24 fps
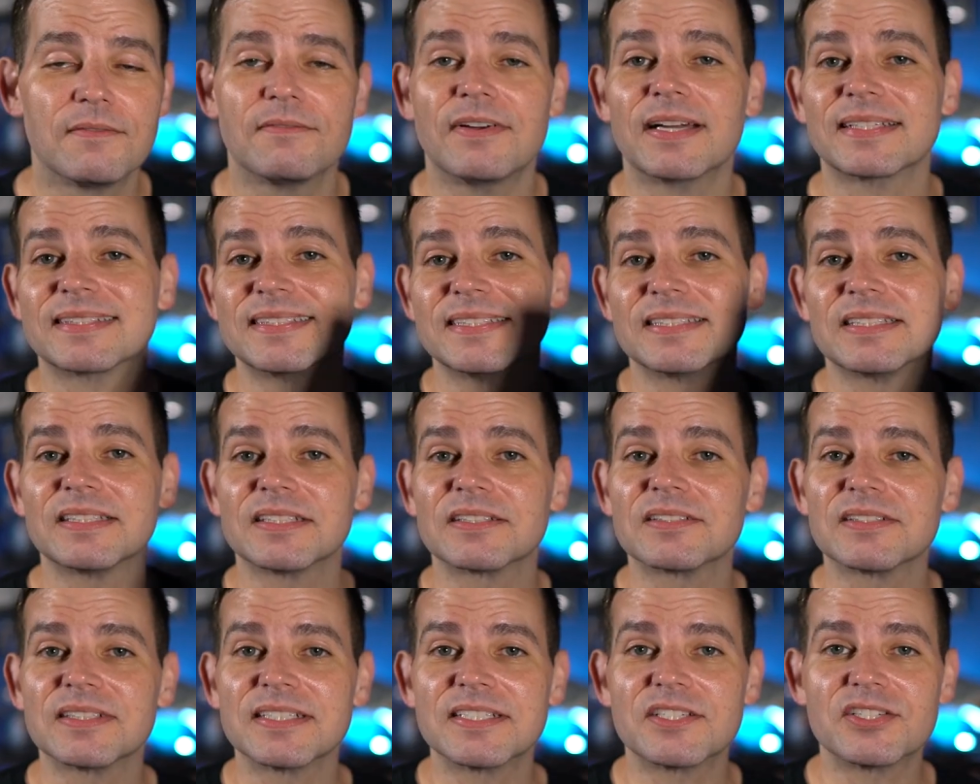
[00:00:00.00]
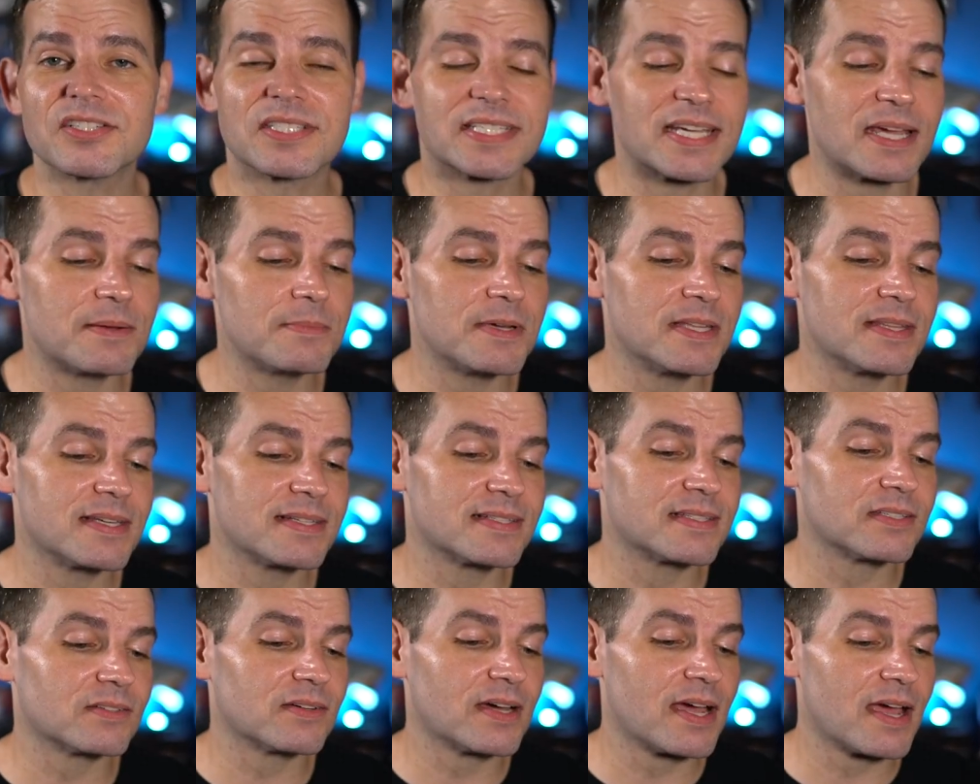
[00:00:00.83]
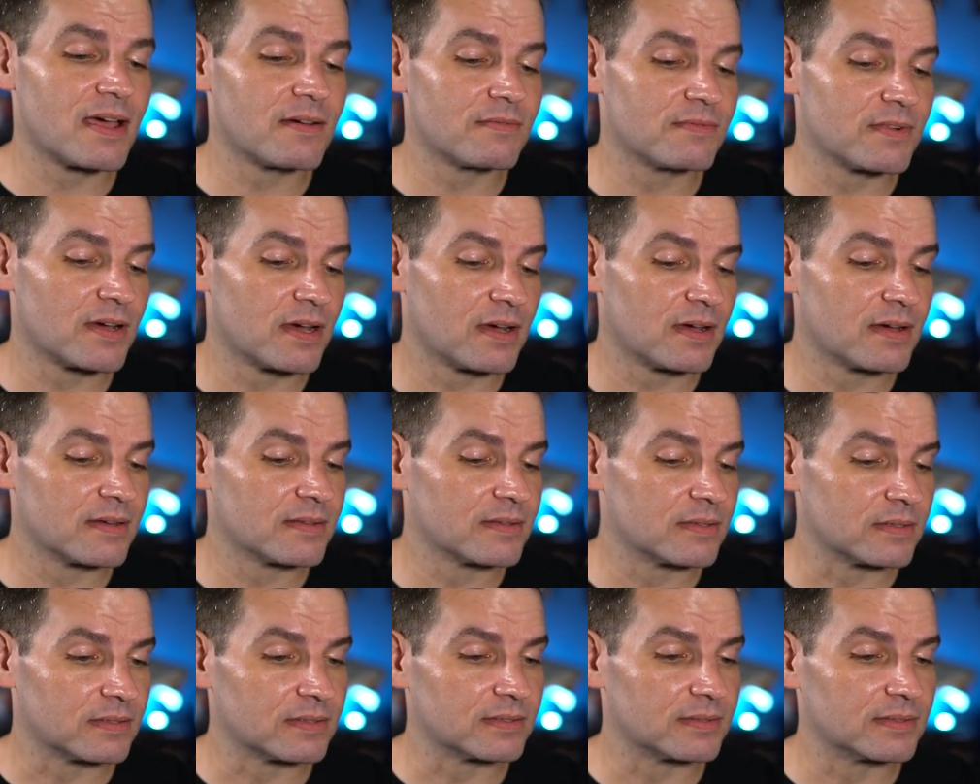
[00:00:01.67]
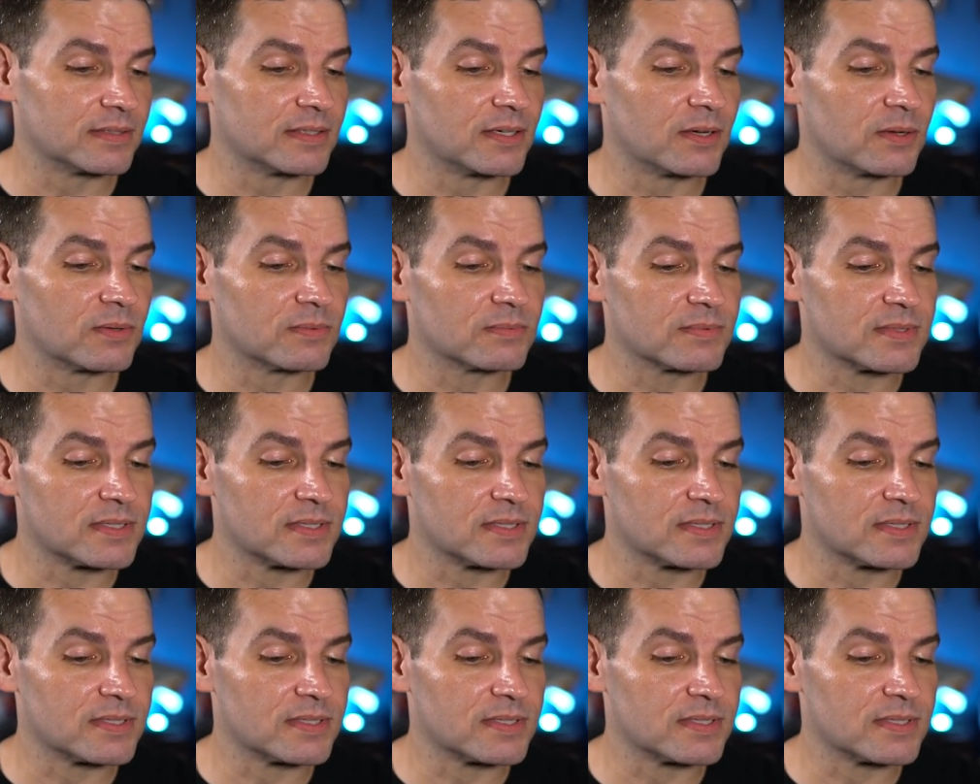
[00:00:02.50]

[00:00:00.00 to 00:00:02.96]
In fact, these literally just came in. They still have uh, the, you know,